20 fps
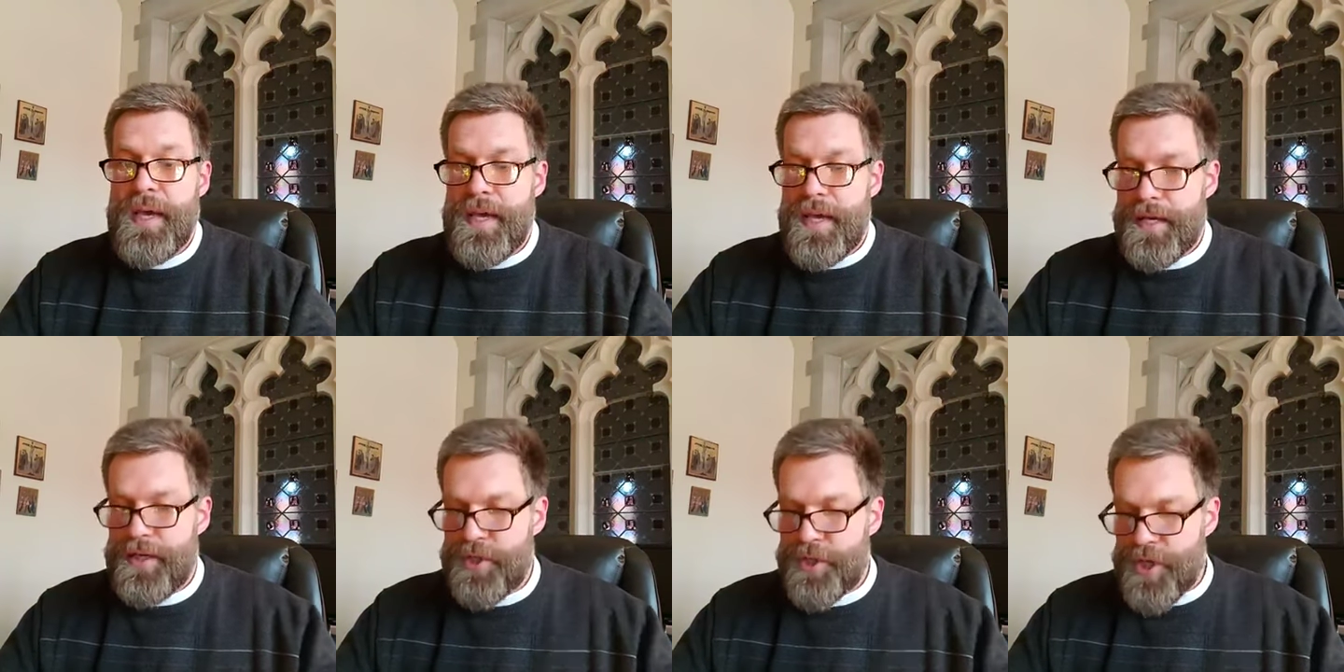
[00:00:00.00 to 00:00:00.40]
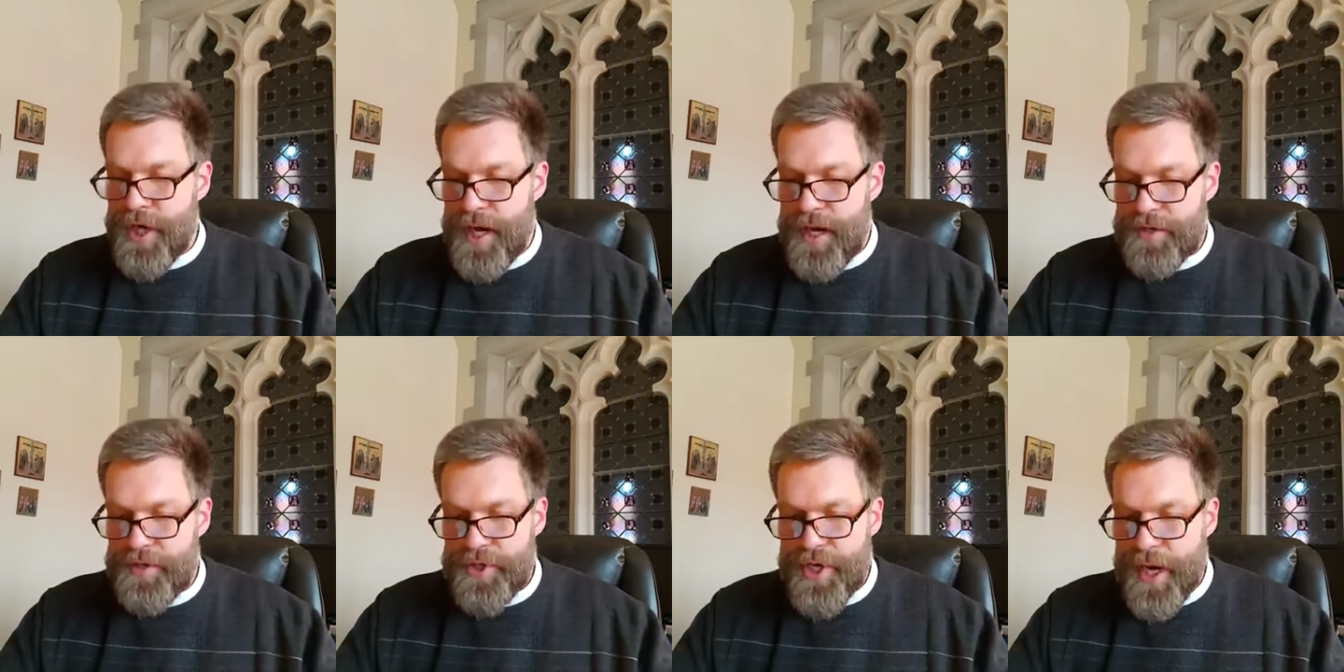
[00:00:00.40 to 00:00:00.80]
in
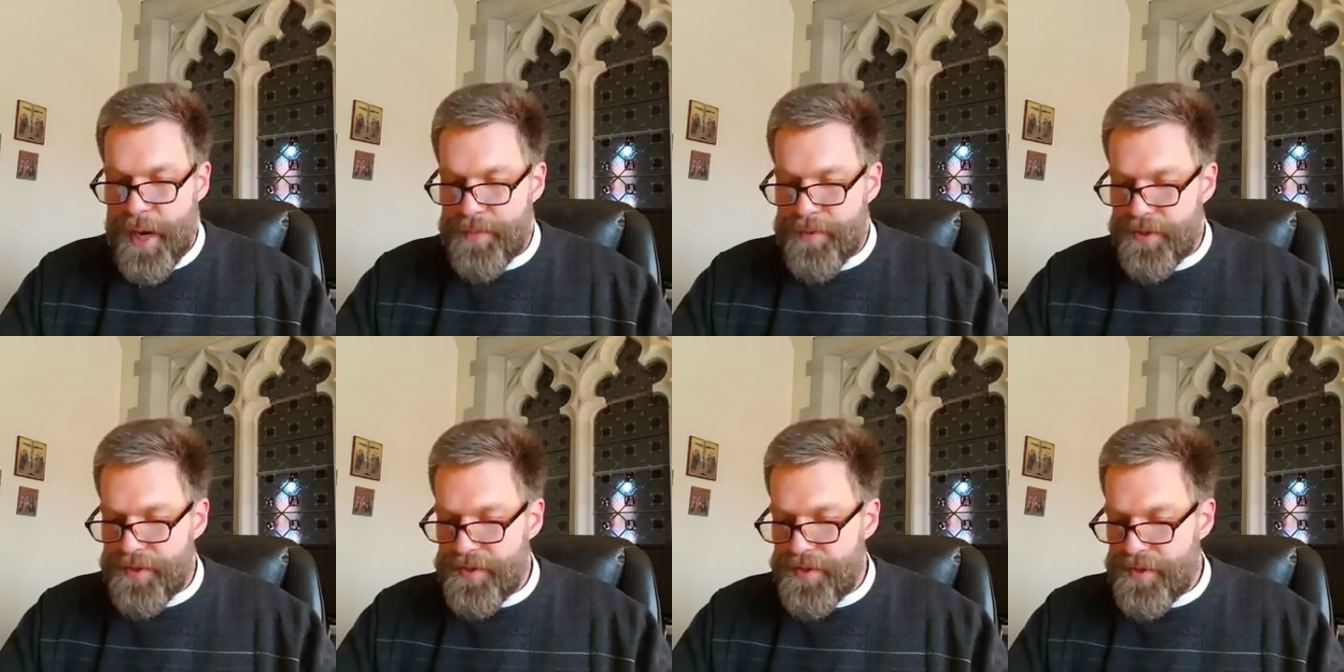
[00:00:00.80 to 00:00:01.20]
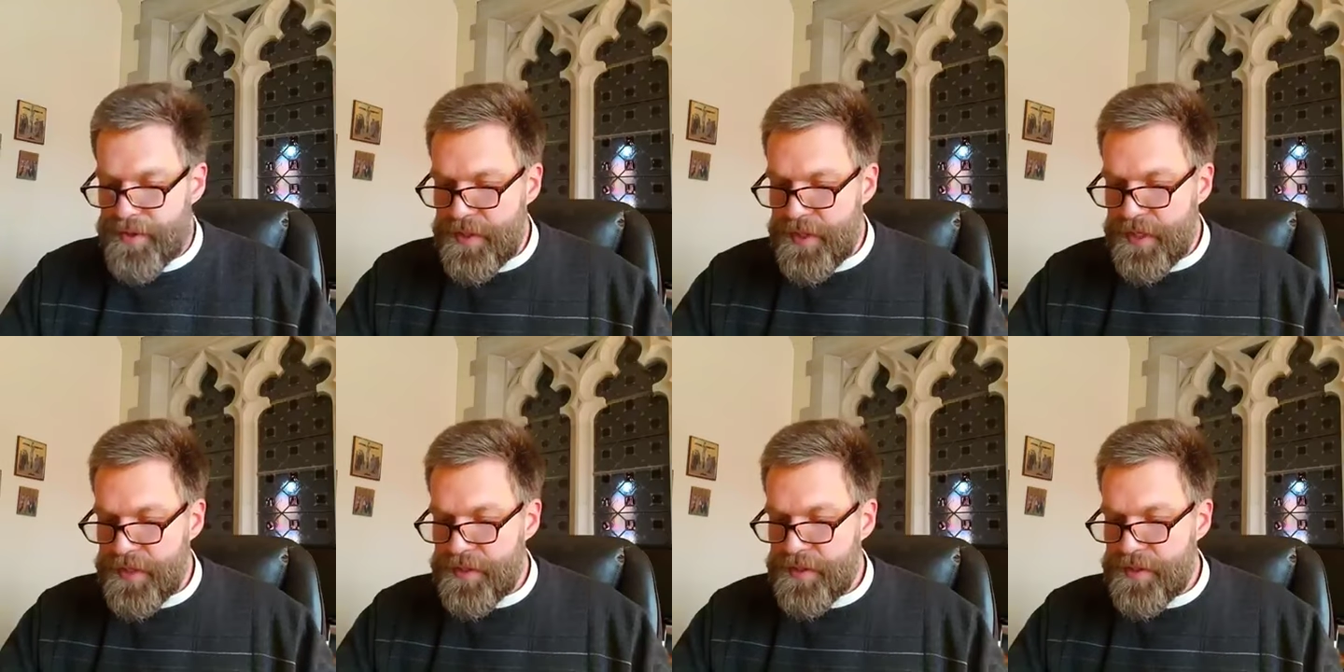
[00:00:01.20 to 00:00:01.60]
John chapter
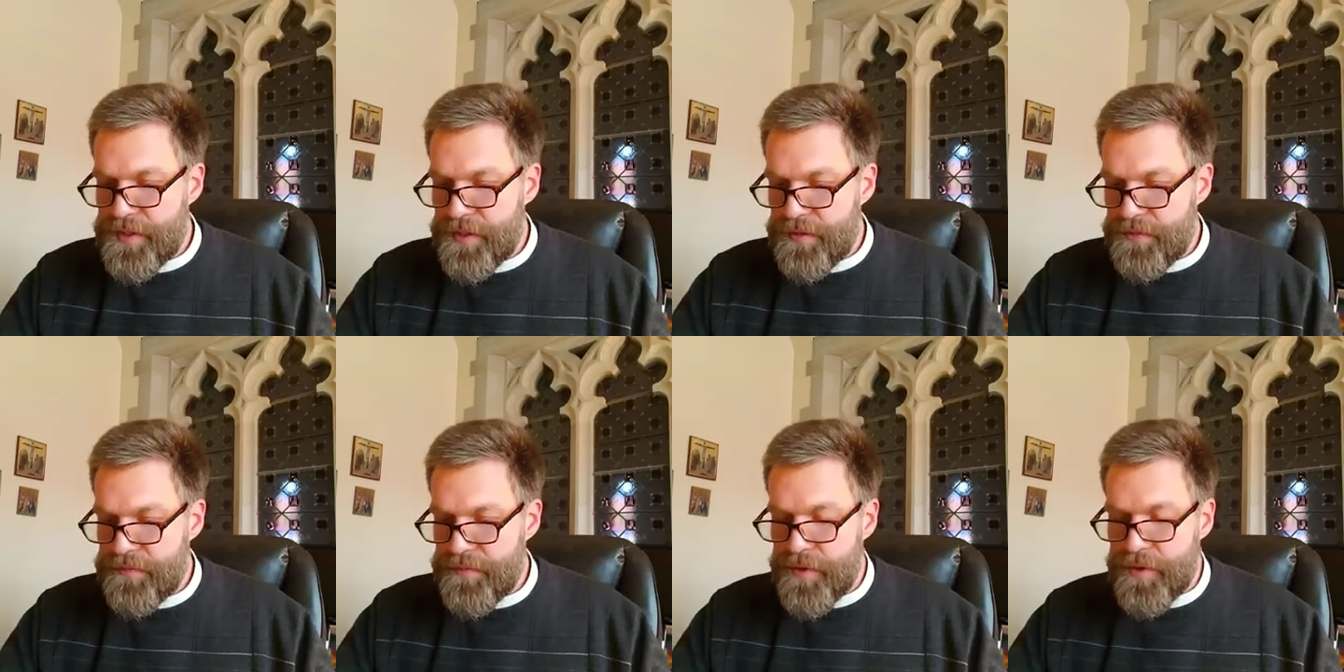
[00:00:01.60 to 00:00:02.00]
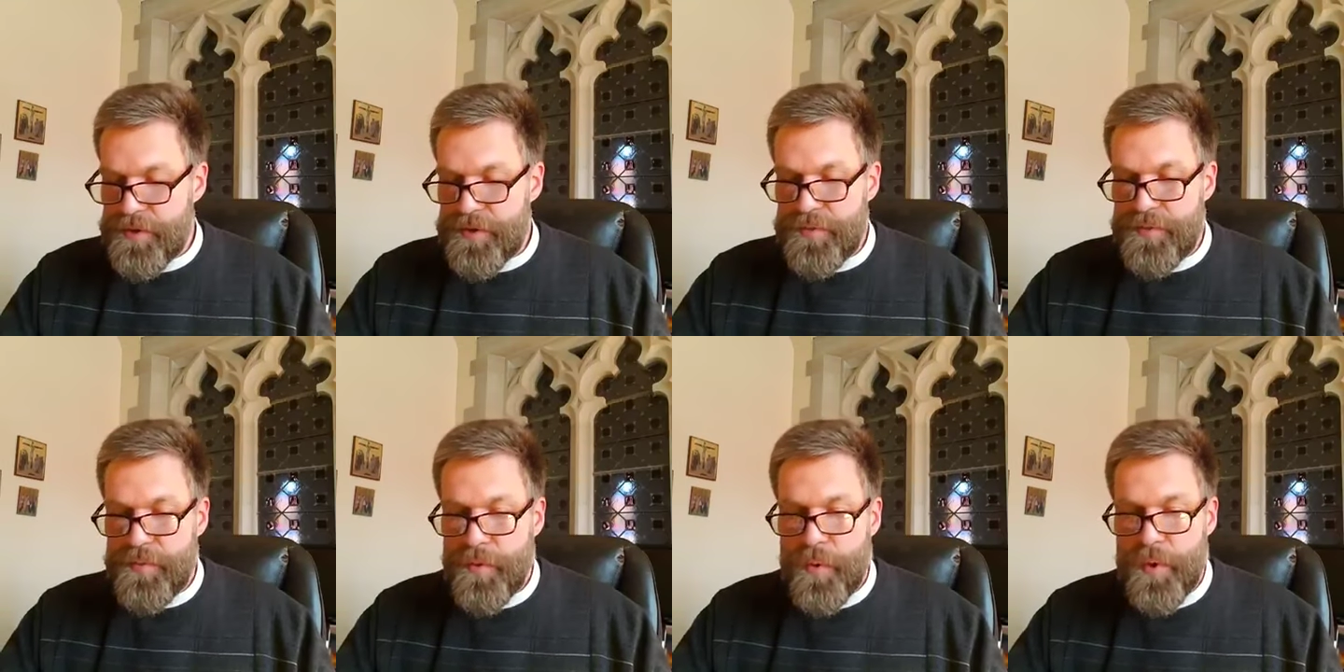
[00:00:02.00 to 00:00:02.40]
six,
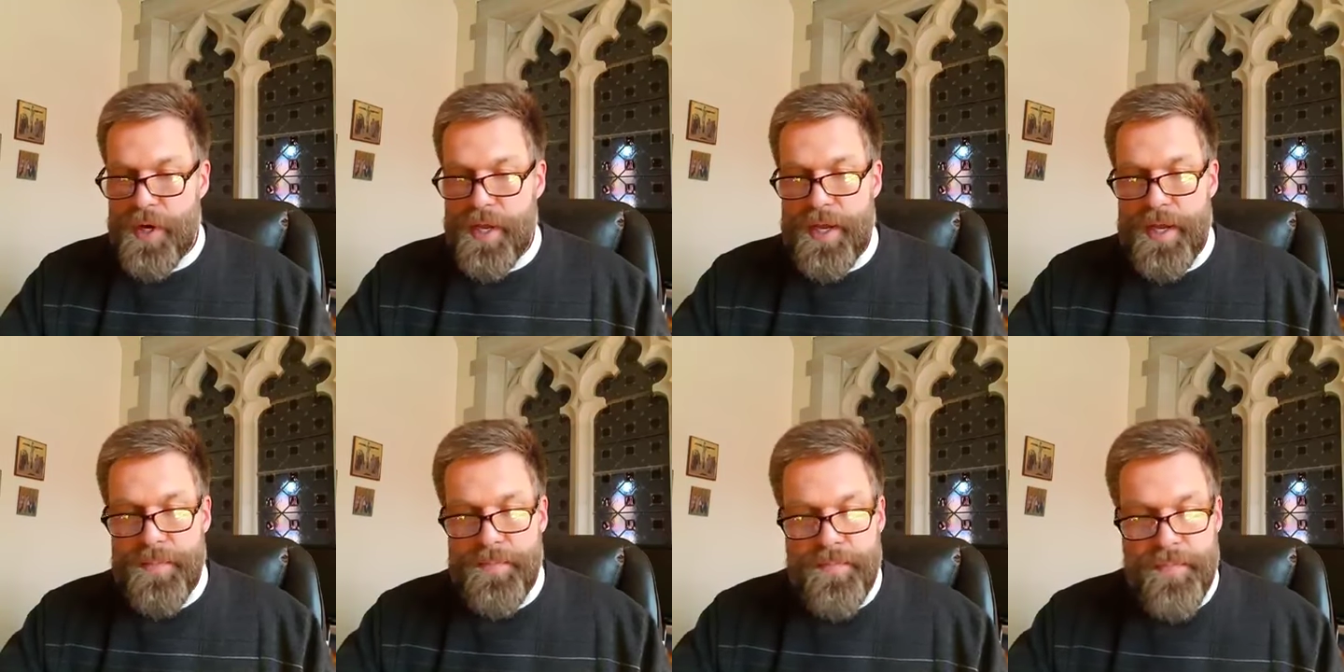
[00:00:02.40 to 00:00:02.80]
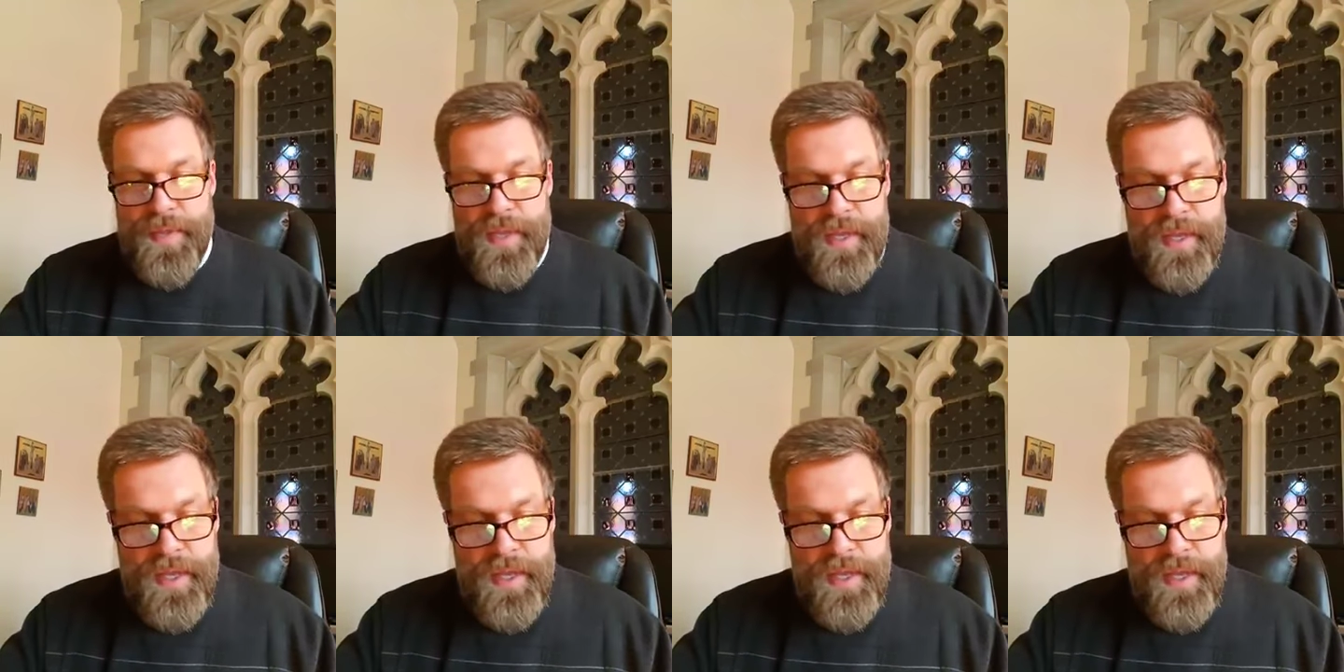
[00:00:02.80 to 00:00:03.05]
verse forty.